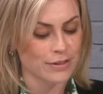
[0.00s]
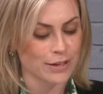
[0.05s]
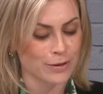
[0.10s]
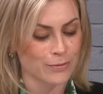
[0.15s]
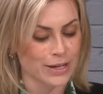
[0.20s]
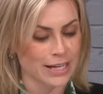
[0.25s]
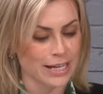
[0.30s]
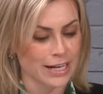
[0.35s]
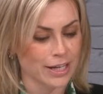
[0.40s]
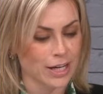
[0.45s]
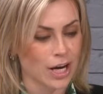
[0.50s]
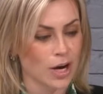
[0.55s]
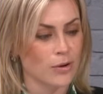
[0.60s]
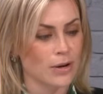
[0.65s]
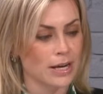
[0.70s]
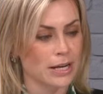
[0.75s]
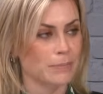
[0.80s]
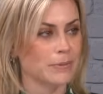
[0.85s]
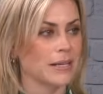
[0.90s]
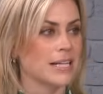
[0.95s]
think we're going to go
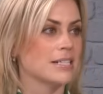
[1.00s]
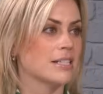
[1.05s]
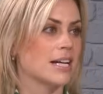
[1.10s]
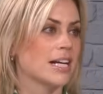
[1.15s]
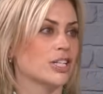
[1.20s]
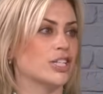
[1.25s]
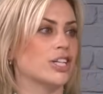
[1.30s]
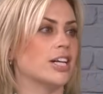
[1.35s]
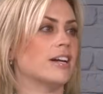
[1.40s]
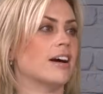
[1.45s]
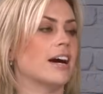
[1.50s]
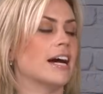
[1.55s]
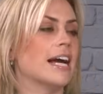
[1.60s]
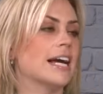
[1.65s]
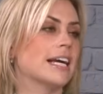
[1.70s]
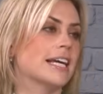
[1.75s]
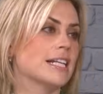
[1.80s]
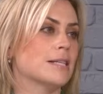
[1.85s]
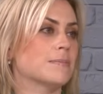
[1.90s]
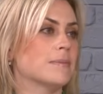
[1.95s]
in a place like Chennai
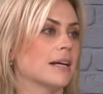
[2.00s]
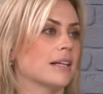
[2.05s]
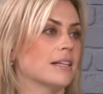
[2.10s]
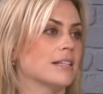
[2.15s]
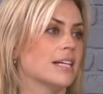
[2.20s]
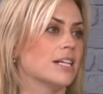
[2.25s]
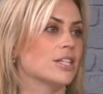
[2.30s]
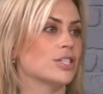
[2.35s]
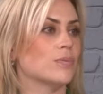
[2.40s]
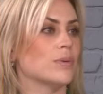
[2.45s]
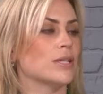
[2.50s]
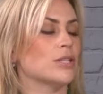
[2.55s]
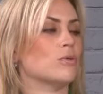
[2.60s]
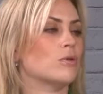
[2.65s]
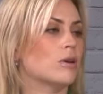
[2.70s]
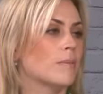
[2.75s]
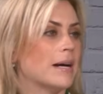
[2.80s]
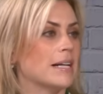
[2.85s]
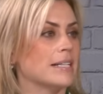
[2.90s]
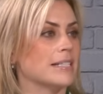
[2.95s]
against Bangladesh. We
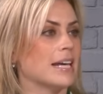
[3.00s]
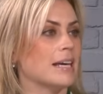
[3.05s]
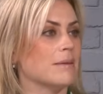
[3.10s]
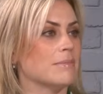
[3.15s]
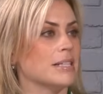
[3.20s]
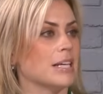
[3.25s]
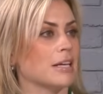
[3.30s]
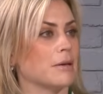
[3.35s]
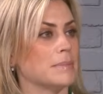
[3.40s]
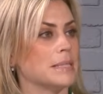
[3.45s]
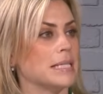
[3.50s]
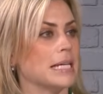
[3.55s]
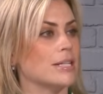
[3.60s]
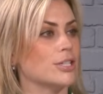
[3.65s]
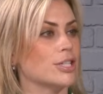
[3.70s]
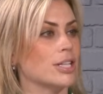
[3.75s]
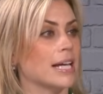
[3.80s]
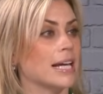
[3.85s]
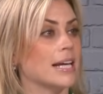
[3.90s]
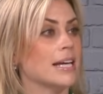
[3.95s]
talk about teams that could
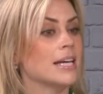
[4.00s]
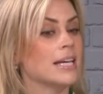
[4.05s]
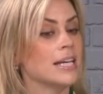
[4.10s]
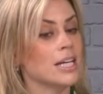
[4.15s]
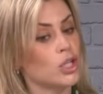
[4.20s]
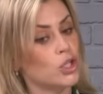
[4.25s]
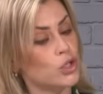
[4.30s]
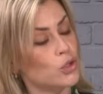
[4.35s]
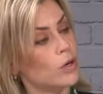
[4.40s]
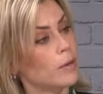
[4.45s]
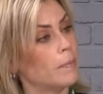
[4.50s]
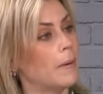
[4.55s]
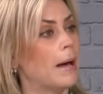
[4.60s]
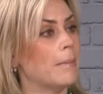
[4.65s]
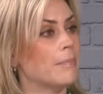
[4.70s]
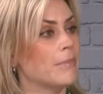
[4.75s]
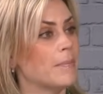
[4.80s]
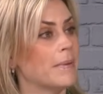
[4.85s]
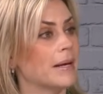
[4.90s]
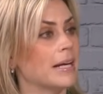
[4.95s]
potentially trip
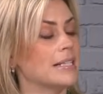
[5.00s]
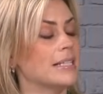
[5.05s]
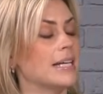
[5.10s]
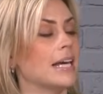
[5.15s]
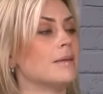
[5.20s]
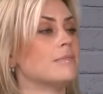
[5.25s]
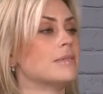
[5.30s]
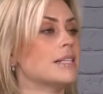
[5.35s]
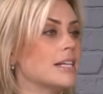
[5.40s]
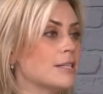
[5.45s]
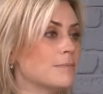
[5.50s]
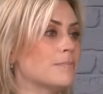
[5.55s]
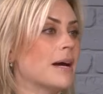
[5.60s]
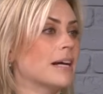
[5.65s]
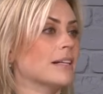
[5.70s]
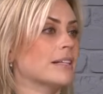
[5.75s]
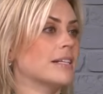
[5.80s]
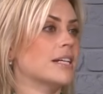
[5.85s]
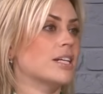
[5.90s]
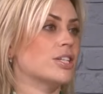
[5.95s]
up the bigger teams. Is
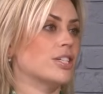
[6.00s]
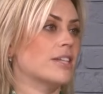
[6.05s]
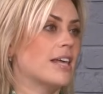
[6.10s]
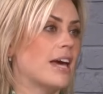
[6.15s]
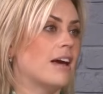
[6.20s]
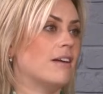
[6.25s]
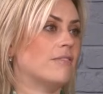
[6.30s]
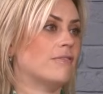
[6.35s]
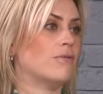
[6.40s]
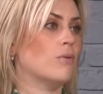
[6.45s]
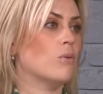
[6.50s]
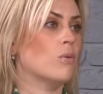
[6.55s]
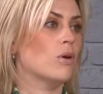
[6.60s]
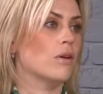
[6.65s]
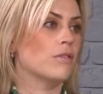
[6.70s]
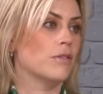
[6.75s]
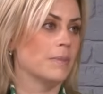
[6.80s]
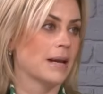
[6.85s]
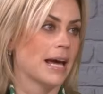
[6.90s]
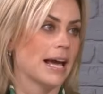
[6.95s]
Bangladesh that
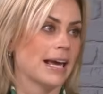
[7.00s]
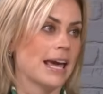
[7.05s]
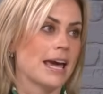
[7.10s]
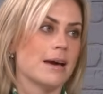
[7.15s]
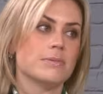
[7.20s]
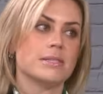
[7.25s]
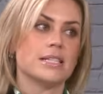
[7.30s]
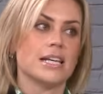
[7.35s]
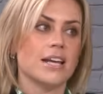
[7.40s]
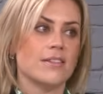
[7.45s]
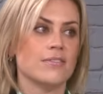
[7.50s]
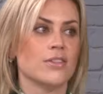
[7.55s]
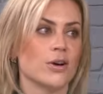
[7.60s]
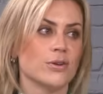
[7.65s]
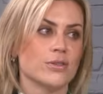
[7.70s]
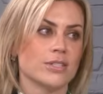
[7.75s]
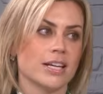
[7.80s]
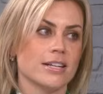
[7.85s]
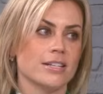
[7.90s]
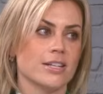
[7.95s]
for the Black Caps in
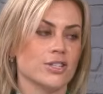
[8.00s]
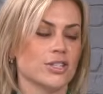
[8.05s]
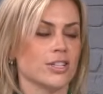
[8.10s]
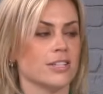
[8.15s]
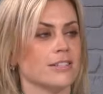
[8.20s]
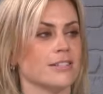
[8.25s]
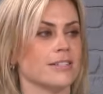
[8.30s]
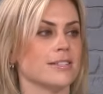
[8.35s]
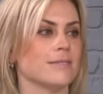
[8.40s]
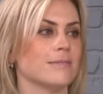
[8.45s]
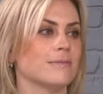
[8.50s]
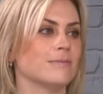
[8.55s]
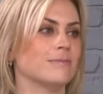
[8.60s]
those conditions?